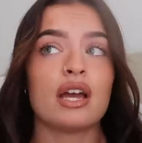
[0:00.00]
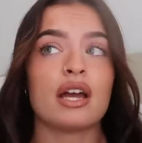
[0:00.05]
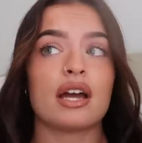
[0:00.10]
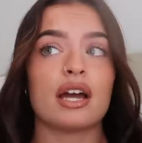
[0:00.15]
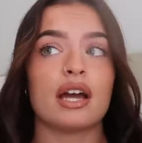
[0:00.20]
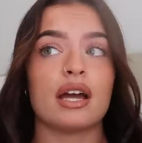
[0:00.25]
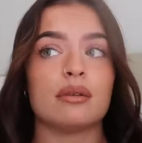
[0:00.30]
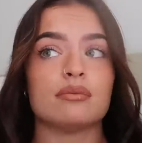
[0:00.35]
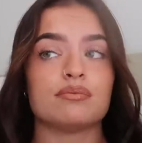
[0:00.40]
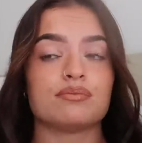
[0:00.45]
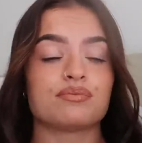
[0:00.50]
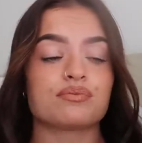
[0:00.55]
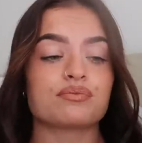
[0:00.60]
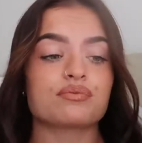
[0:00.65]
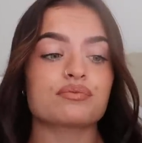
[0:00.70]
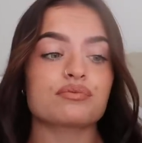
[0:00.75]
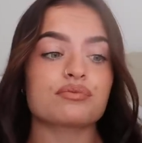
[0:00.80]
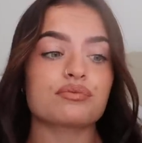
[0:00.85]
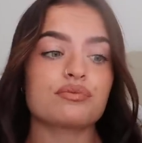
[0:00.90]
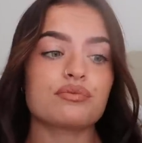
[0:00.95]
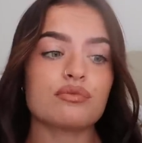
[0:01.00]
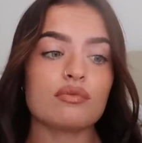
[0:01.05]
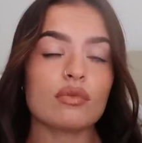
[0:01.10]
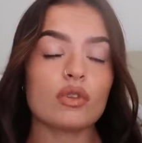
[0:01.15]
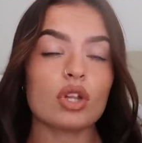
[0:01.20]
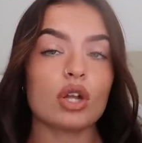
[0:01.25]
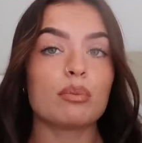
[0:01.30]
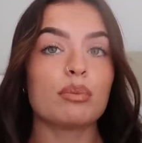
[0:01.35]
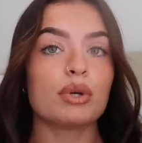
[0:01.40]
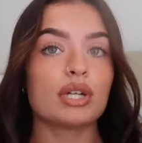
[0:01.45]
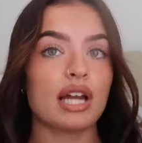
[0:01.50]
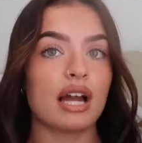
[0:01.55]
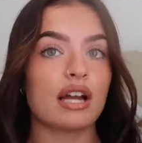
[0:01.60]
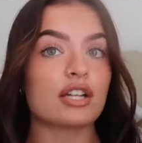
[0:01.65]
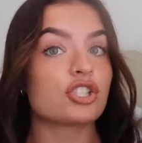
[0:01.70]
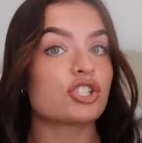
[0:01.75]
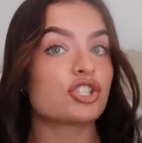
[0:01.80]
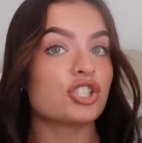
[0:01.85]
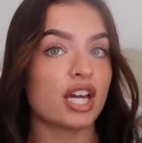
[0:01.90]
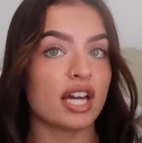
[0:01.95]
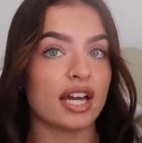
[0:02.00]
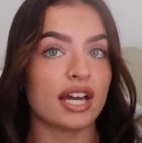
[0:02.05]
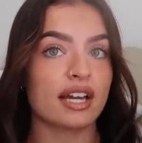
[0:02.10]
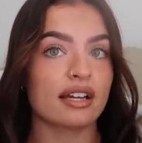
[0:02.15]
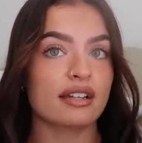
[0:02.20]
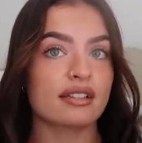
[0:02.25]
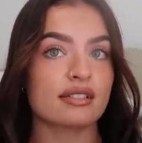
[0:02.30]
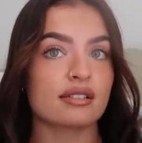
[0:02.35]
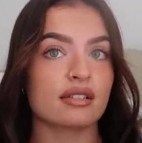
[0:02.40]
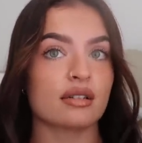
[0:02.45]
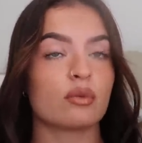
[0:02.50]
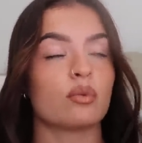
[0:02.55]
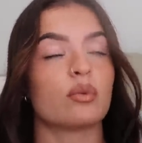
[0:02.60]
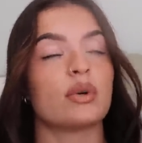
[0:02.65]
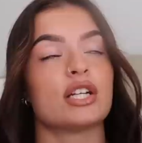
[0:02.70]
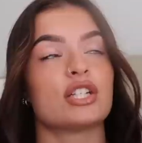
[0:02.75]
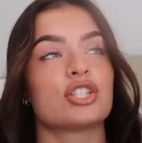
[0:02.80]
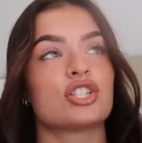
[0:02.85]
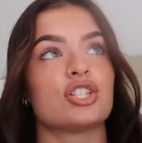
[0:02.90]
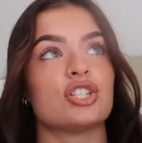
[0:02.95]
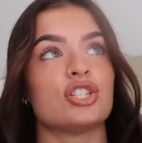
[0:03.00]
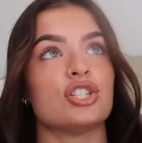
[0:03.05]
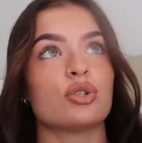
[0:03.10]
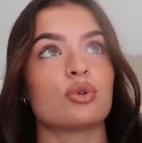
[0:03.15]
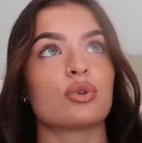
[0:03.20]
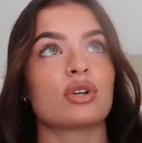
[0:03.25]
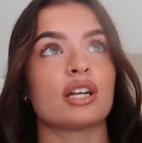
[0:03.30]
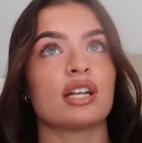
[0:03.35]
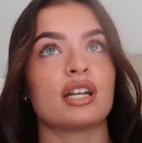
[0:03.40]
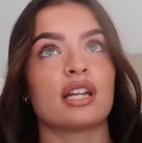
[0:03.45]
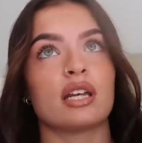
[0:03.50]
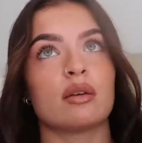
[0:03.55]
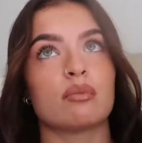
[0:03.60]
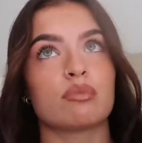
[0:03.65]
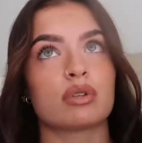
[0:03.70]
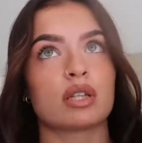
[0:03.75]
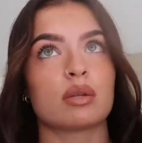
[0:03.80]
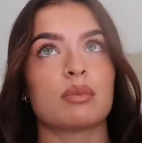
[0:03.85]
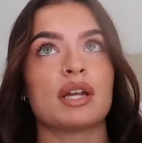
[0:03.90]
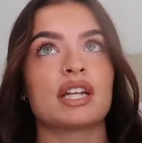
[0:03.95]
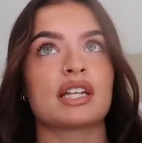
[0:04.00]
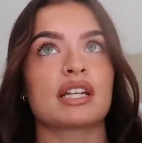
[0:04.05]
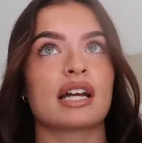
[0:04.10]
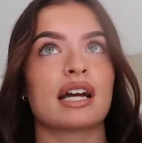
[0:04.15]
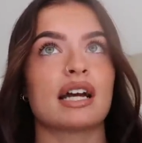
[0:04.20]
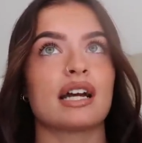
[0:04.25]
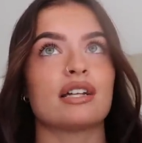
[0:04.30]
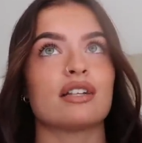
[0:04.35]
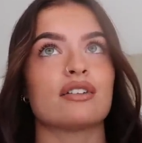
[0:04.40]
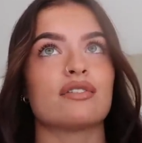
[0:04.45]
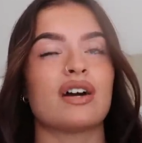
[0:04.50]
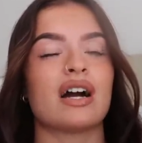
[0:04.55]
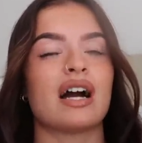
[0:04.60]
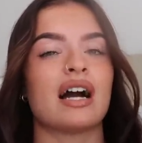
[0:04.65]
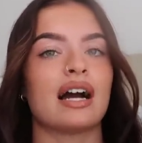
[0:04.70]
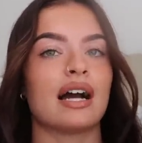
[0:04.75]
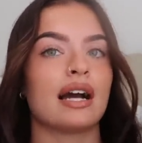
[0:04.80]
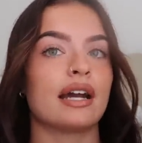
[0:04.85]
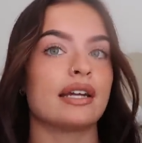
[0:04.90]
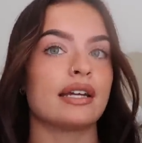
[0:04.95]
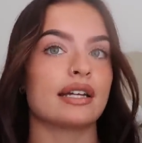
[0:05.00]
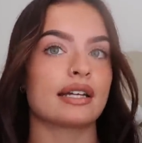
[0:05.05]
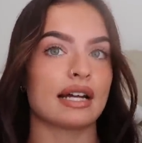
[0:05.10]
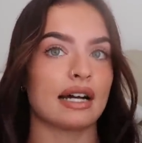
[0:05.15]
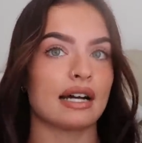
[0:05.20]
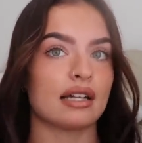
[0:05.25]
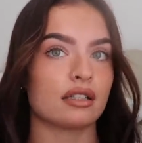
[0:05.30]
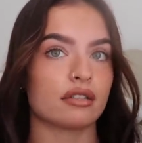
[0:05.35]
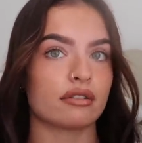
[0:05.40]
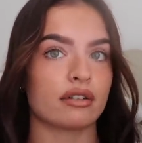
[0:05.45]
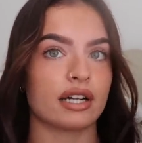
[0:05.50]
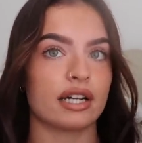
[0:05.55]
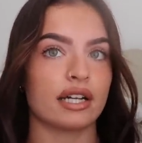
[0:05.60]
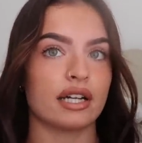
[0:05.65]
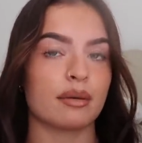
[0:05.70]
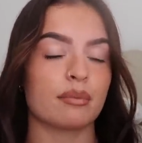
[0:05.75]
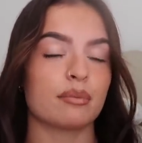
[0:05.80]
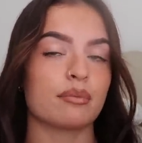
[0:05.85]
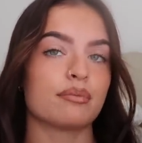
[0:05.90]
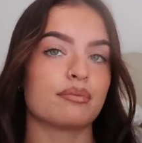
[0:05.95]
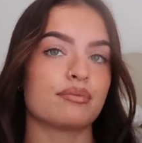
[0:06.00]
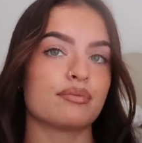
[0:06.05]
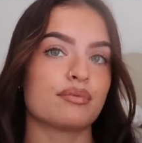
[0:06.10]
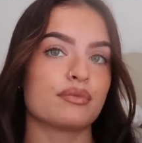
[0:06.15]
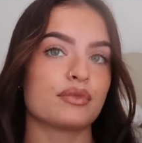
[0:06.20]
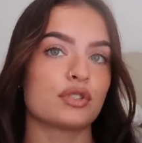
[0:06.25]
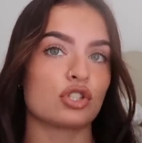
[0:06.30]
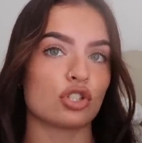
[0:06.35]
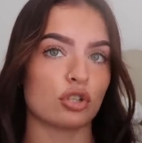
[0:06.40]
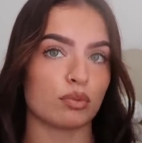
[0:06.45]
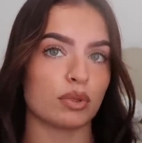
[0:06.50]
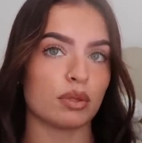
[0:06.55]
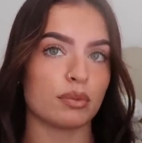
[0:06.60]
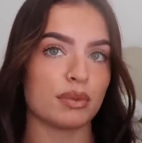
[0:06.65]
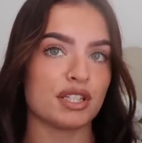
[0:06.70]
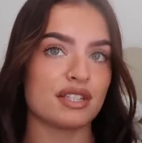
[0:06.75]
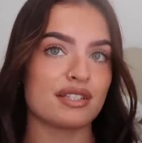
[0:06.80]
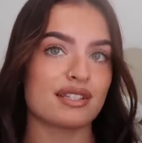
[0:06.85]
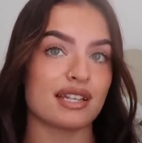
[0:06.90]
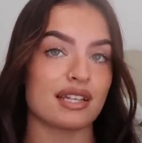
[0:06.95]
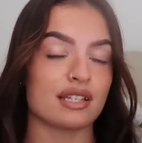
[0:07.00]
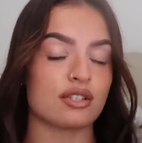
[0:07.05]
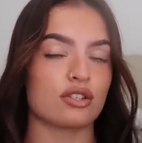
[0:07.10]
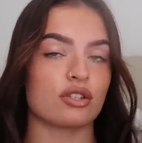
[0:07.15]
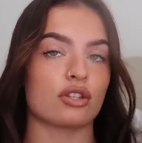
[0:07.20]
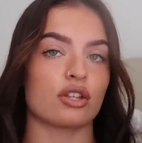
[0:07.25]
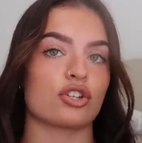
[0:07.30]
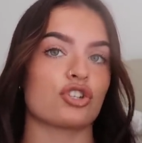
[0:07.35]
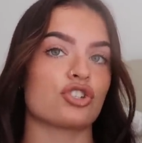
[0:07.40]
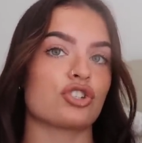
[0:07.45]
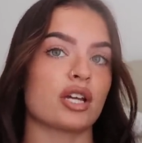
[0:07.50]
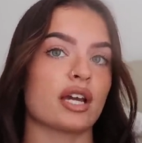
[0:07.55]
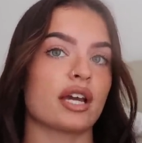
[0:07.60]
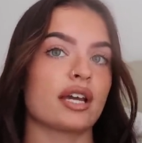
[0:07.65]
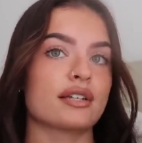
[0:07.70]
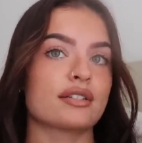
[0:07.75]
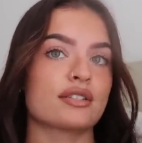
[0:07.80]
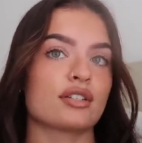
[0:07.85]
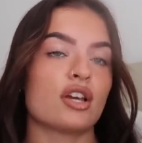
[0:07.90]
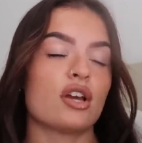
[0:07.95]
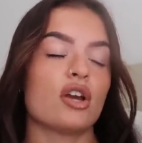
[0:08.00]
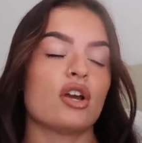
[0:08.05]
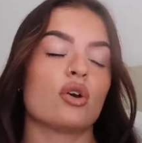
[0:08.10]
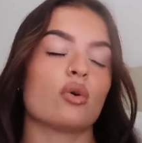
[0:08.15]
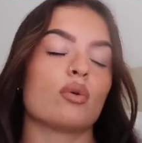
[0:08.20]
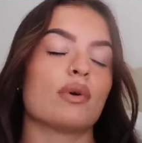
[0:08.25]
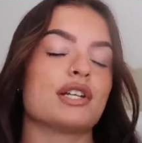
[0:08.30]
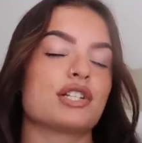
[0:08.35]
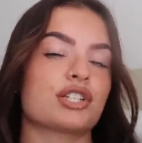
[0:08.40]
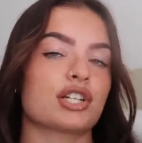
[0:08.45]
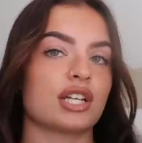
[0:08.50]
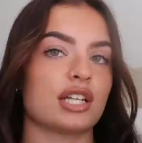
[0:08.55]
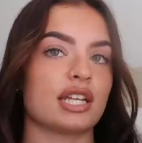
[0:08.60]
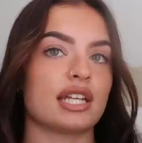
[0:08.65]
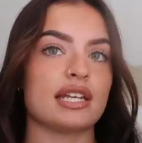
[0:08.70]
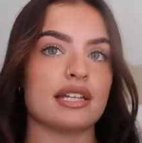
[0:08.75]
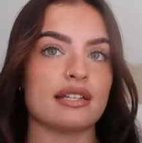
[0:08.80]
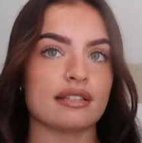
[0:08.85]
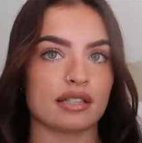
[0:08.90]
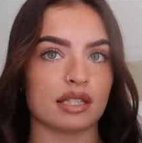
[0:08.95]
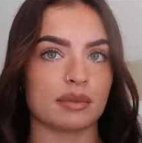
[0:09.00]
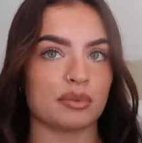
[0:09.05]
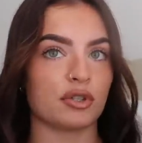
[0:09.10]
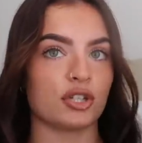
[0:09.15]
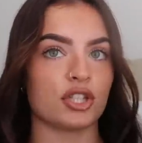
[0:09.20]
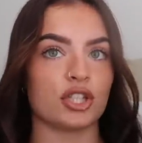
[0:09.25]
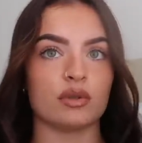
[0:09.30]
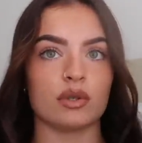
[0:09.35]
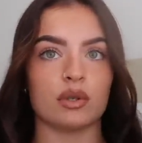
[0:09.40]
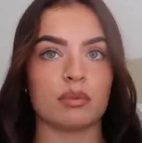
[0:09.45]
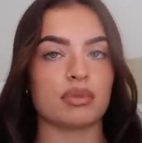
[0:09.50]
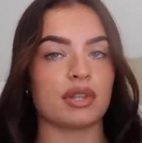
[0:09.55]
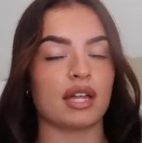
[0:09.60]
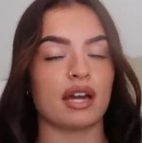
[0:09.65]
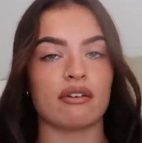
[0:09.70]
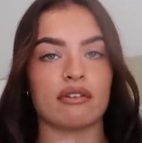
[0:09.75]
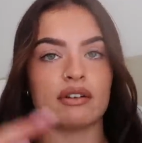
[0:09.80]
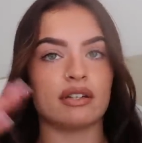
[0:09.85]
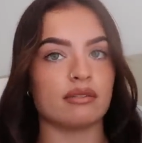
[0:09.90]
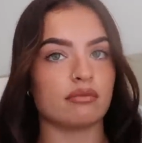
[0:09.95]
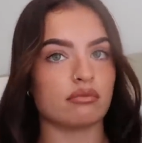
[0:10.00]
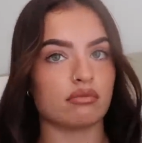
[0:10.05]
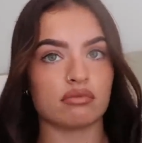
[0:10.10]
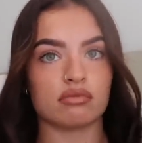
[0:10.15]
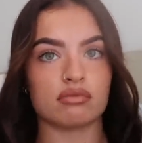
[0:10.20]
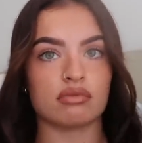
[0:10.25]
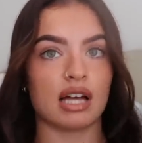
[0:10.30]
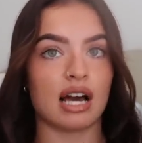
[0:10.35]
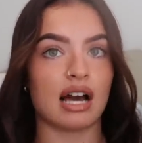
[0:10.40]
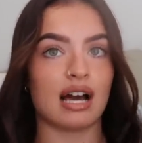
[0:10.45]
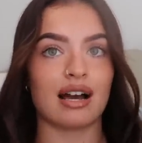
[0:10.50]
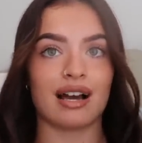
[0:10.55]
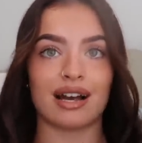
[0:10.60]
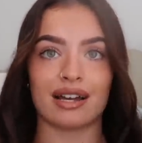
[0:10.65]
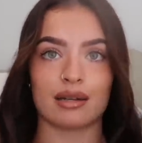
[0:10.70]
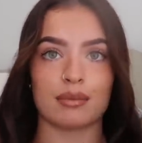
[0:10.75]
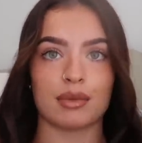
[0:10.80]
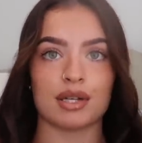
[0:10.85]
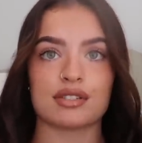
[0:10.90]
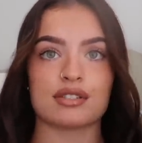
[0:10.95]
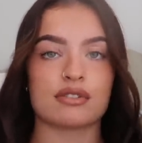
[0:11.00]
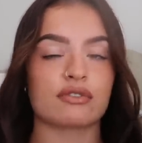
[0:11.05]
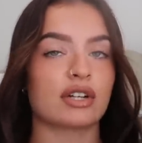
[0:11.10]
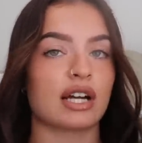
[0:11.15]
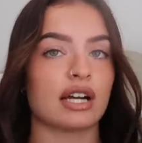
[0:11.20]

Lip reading: But yeah, shakes, which you can implement kind of high calorie supplements into those shakes, which can easily put you up there in the high amounts of